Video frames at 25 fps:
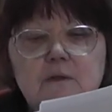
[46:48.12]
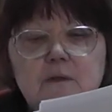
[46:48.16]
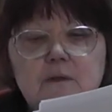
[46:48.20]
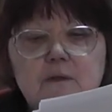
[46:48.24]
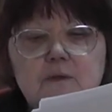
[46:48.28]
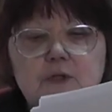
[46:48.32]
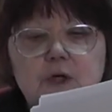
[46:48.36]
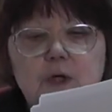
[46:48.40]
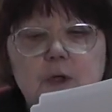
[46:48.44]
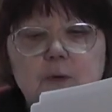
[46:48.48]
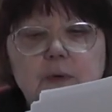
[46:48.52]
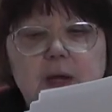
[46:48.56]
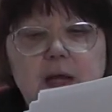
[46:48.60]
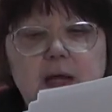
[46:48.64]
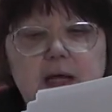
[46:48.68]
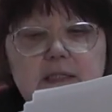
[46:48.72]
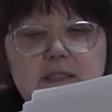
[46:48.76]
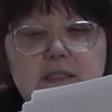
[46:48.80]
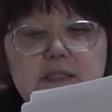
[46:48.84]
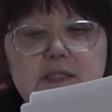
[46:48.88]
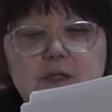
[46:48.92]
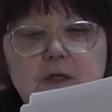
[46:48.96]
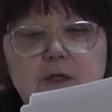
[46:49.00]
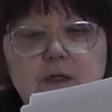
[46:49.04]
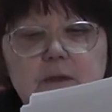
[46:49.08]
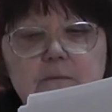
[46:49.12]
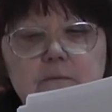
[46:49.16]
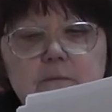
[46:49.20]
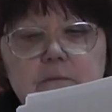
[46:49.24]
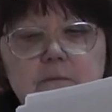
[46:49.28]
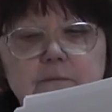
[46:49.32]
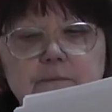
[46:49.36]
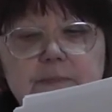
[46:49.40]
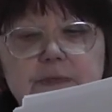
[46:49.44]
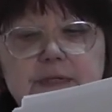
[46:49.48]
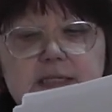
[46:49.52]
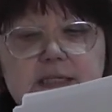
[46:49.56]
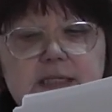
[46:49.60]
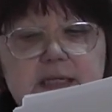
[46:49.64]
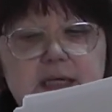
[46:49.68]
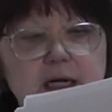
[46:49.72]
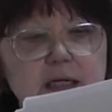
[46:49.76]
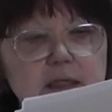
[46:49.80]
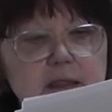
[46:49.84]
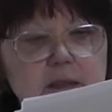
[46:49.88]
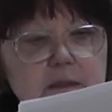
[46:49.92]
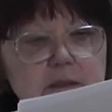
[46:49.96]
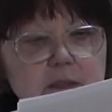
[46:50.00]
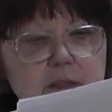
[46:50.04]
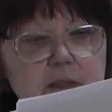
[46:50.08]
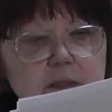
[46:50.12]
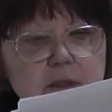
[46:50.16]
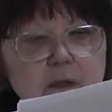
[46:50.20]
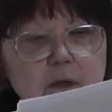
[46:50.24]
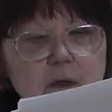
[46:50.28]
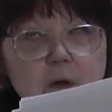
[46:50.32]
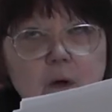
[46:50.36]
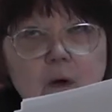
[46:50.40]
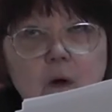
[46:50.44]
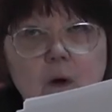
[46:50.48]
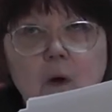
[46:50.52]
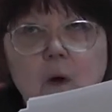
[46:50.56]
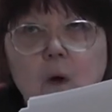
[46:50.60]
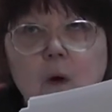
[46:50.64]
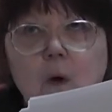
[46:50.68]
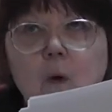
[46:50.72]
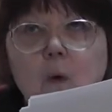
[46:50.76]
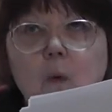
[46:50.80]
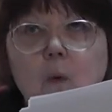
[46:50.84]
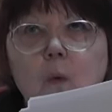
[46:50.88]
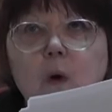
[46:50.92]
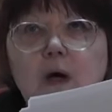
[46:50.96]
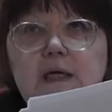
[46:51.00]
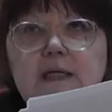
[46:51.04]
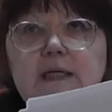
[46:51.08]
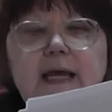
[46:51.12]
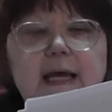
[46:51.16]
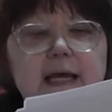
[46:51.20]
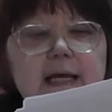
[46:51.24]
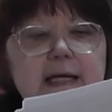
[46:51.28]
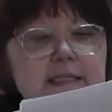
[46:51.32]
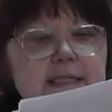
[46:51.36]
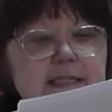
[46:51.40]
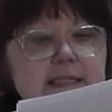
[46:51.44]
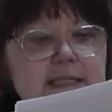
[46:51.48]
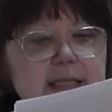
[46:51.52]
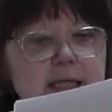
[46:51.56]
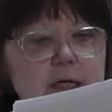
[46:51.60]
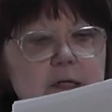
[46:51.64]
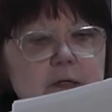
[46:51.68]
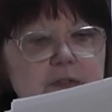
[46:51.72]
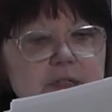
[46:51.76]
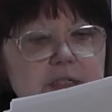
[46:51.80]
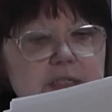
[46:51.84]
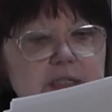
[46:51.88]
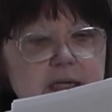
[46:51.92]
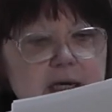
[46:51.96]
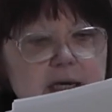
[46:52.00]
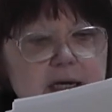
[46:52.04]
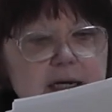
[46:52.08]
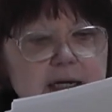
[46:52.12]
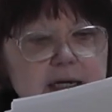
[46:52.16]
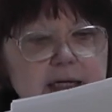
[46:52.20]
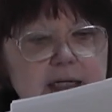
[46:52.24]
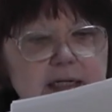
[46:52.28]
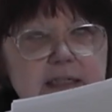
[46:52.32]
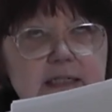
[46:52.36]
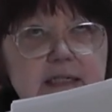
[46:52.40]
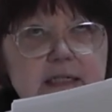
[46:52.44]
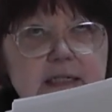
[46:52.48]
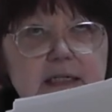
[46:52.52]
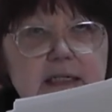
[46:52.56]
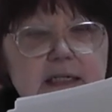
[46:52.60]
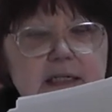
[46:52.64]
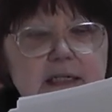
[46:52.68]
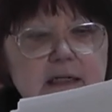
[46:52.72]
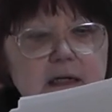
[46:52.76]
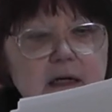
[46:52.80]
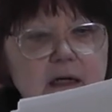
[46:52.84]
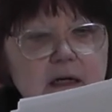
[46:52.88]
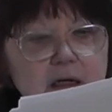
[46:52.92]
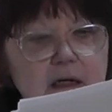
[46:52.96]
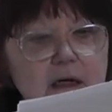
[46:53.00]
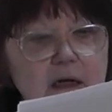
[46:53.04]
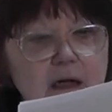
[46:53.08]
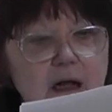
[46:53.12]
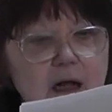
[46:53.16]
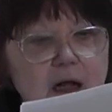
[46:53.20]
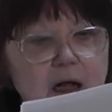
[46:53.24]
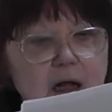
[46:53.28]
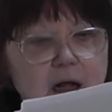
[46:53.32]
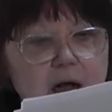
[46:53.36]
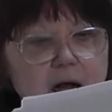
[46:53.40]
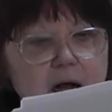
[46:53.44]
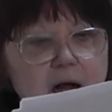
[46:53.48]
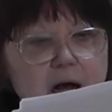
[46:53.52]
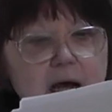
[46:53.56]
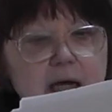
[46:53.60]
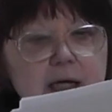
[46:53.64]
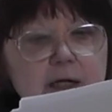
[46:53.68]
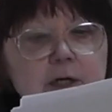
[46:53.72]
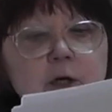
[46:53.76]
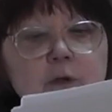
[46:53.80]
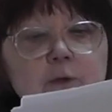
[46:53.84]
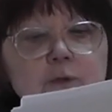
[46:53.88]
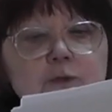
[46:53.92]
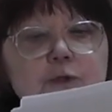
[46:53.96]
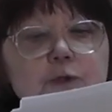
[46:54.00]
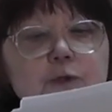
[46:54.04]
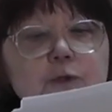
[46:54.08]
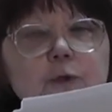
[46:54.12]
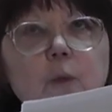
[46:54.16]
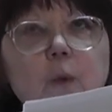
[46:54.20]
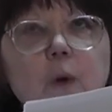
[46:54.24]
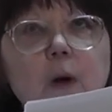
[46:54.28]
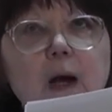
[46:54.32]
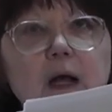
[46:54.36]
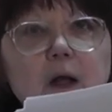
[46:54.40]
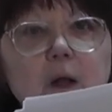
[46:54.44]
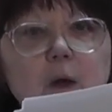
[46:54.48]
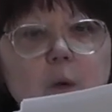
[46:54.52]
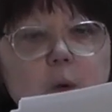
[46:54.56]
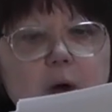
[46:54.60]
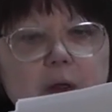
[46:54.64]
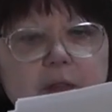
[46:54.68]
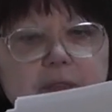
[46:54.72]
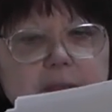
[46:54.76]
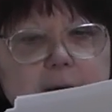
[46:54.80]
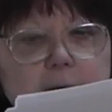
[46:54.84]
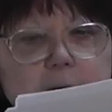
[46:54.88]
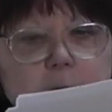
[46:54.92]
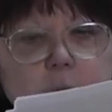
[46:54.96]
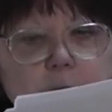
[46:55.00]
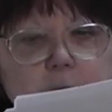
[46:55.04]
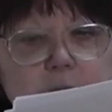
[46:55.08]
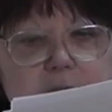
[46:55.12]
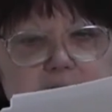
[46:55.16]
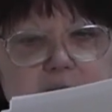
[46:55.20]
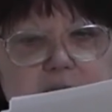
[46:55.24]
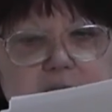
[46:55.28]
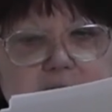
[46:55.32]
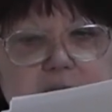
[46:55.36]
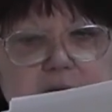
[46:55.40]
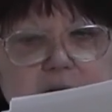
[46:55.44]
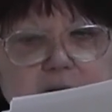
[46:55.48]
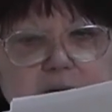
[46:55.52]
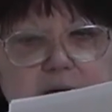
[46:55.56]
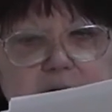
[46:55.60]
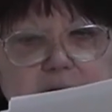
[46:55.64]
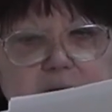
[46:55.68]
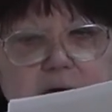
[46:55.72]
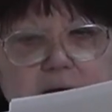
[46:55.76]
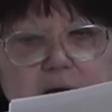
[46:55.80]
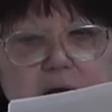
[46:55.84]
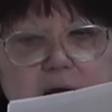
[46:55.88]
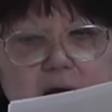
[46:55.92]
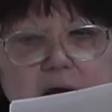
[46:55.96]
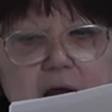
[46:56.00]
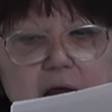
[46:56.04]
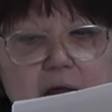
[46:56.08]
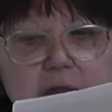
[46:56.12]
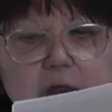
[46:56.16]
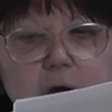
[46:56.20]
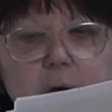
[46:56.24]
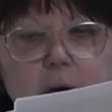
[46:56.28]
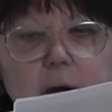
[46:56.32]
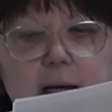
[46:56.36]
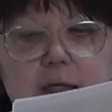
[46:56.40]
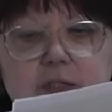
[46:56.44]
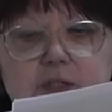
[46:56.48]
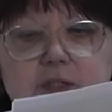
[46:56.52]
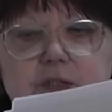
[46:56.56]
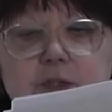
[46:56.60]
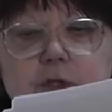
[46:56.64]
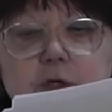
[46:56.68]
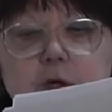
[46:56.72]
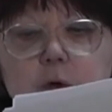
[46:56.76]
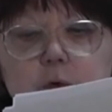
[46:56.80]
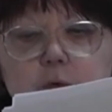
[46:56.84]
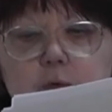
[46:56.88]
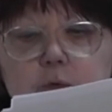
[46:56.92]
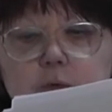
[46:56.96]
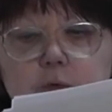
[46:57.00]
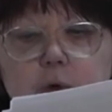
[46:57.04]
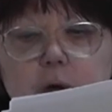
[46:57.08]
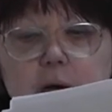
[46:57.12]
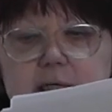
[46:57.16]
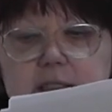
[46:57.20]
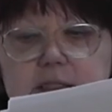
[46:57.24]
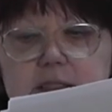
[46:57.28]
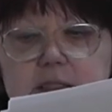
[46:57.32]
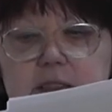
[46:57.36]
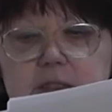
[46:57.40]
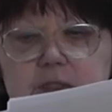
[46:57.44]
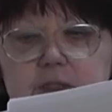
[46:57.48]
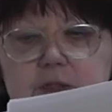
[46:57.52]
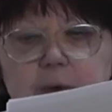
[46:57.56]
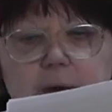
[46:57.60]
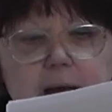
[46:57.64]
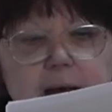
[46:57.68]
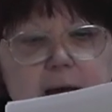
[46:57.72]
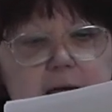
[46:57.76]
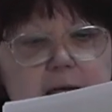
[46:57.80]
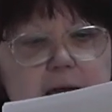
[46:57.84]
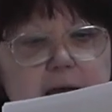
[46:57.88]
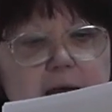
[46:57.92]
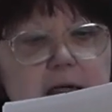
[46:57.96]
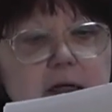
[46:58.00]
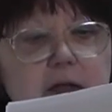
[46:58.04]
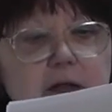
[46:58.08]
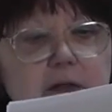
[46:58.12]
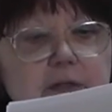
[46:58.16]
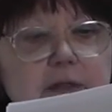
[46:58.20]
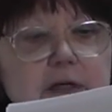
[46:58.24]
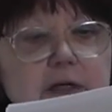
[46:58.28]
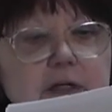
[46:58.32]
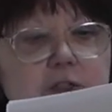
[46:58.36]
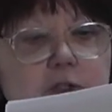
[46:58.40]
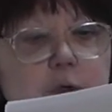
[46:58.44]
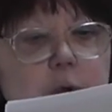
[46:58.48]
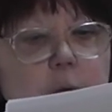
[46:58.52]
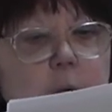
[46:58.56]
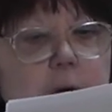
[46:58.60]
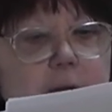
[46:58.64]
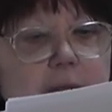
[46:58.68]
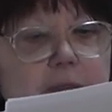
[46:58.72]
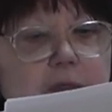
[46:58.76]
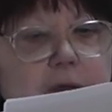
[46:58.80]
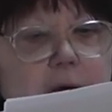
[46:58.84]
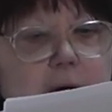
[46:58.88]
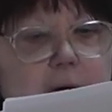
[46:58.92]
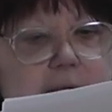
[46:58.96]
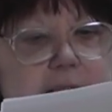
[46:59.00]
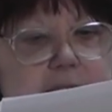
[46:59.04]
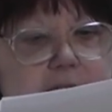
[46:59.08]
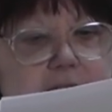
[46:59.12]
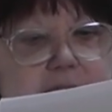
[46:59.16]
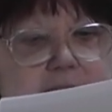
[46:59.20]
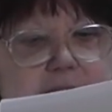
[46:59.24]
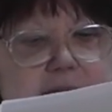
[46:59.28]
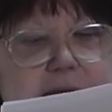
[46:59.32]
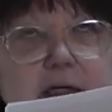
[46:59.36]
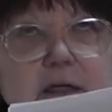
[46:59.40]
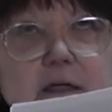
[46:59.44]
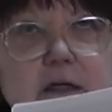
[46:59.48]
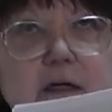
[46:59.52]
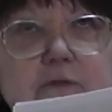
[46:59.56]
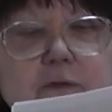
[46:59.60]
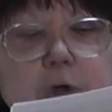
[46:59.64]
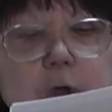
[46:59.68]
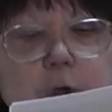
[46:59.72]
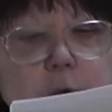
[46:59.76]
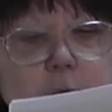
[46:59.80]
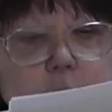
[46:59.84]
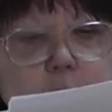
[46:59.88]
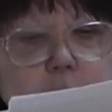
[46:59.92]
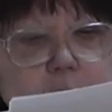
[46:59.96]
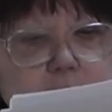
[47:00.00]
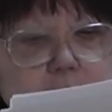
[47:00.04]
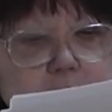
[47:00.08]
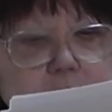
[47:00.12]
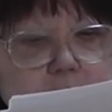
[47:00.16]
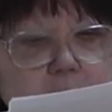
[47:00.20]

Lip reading: Don't answer, be silent. What canst thou say, indeed? I know too well what thou wouldst say, and thou hast no right to add anything to what thou hast said of old.